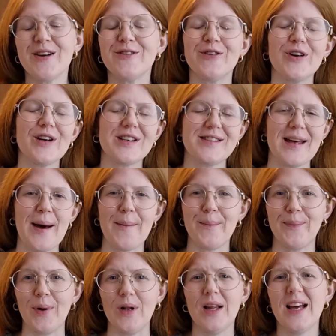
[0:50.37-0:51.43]
For
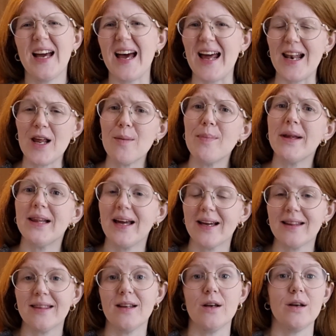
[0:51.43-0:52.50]
example, a little bit
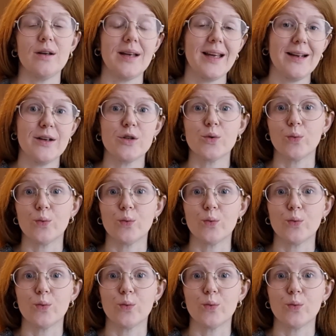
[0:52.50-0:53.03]
like the English